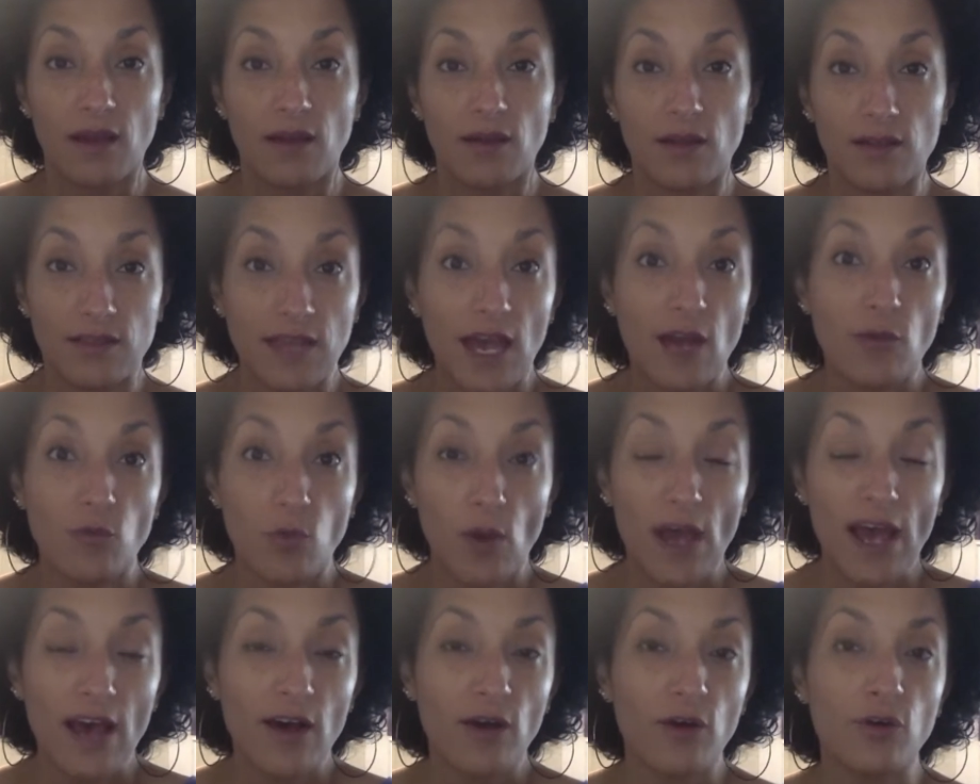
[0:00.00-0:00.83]
that
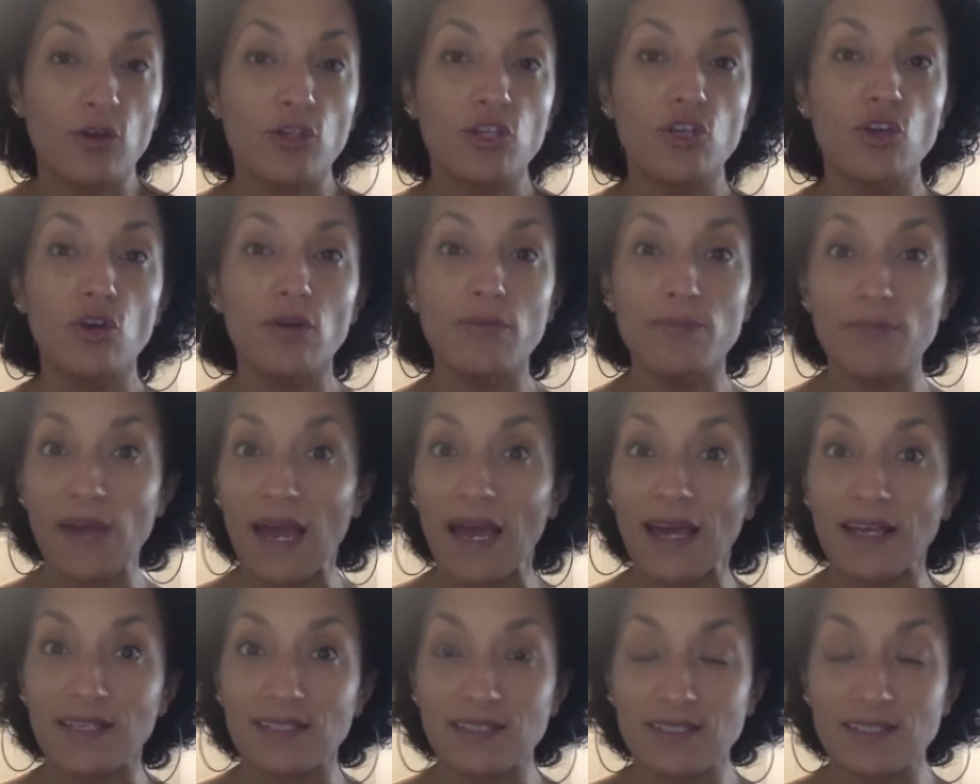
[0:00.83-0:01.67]
well, your
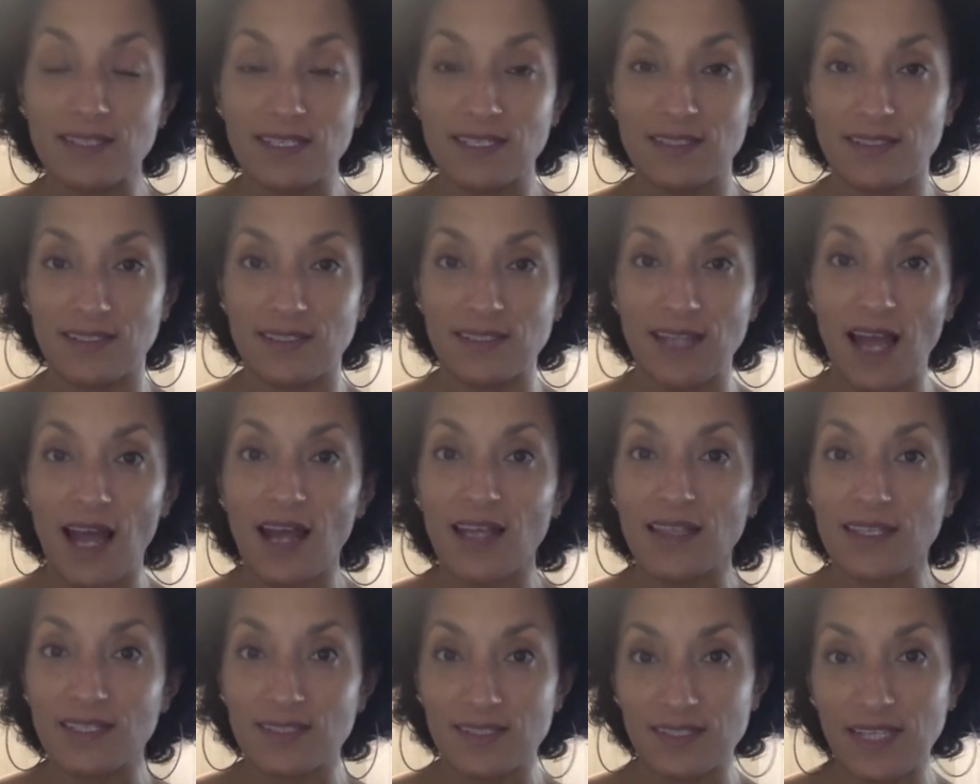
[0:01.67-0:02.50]
best is not
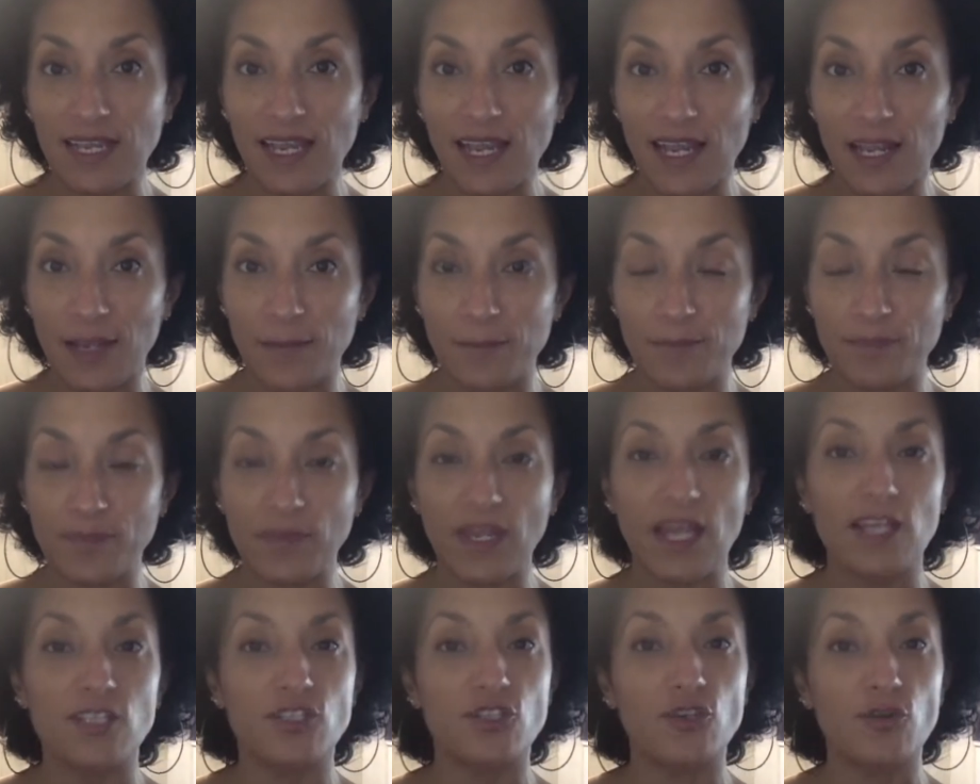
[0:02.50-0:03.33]
the same
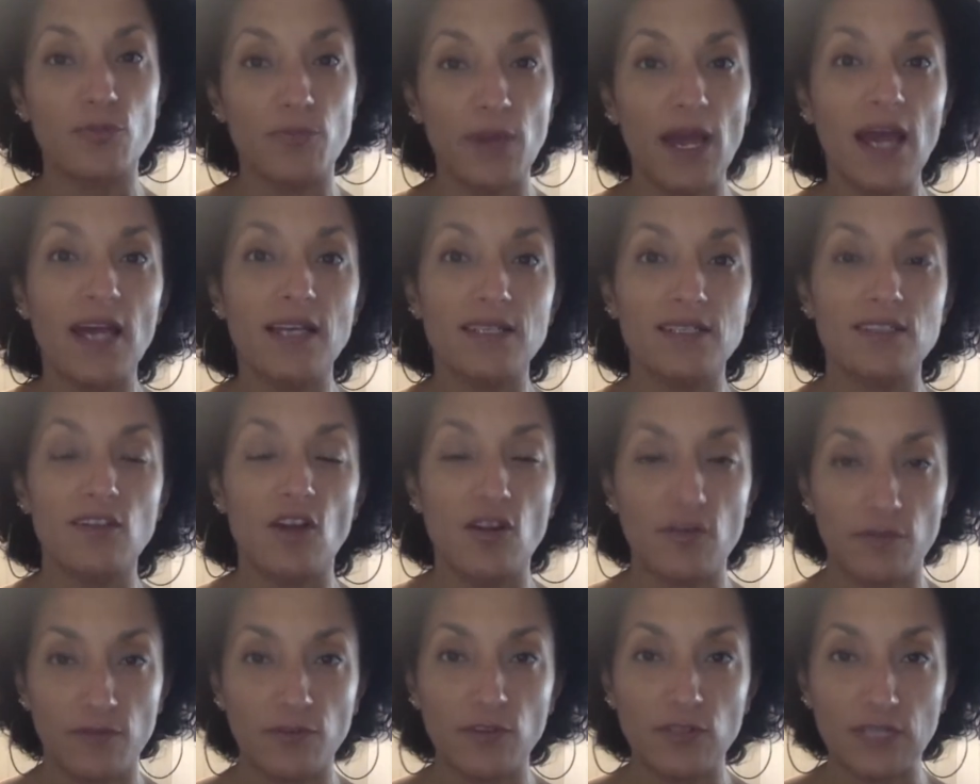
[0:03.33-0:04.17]
as your best on a
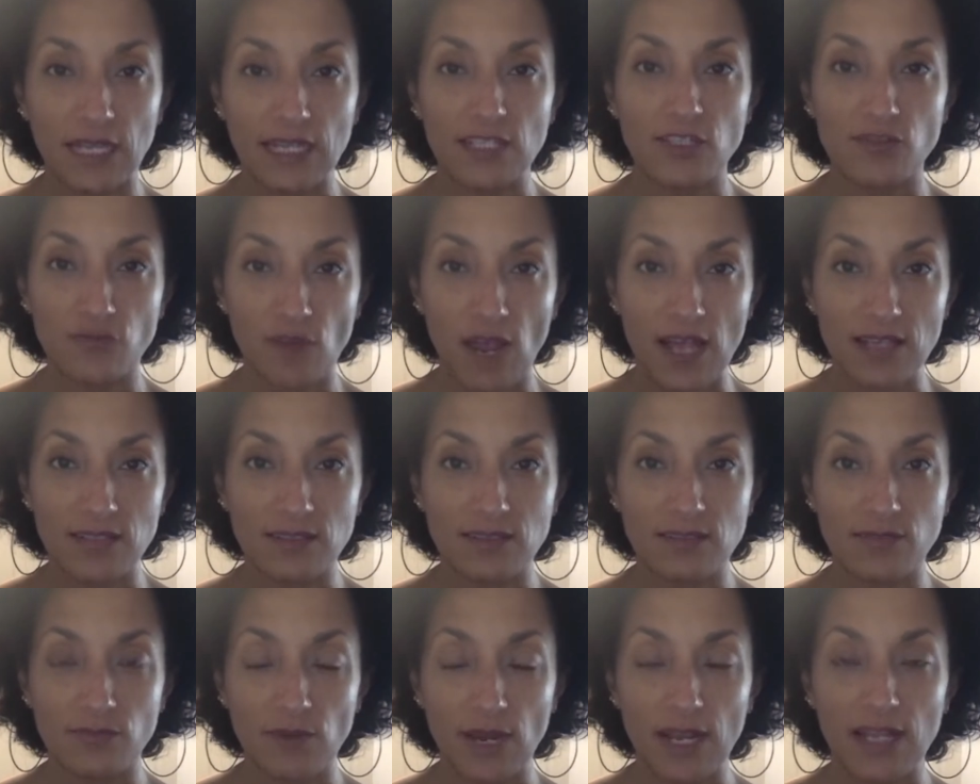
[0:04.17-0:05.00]
full night's rest,
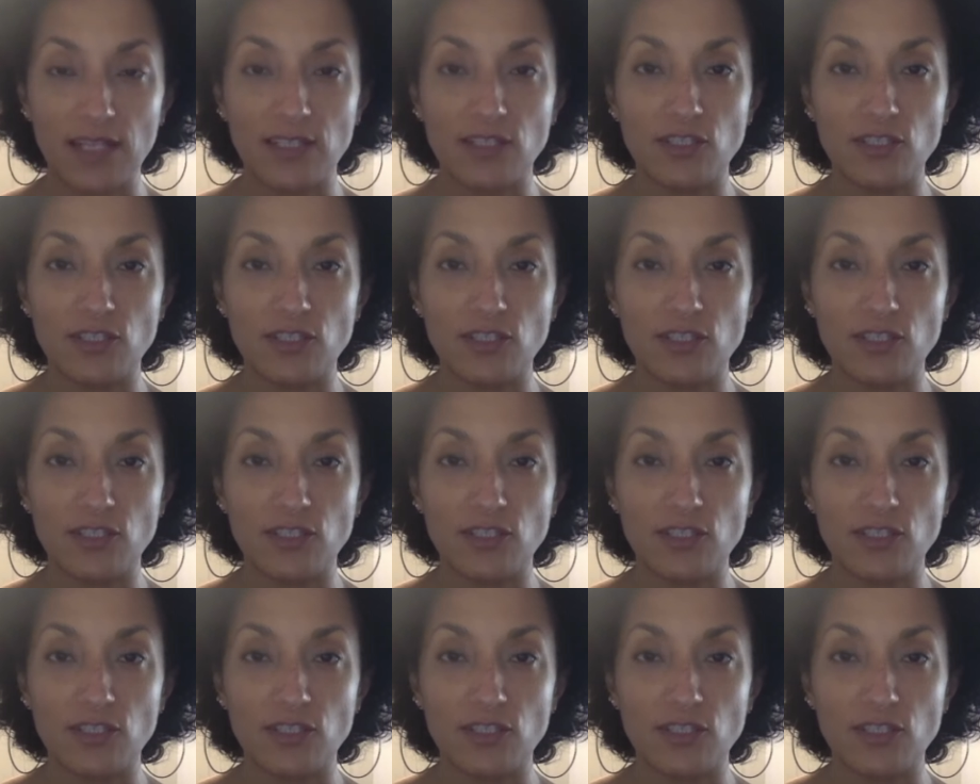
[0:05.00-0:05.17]
right?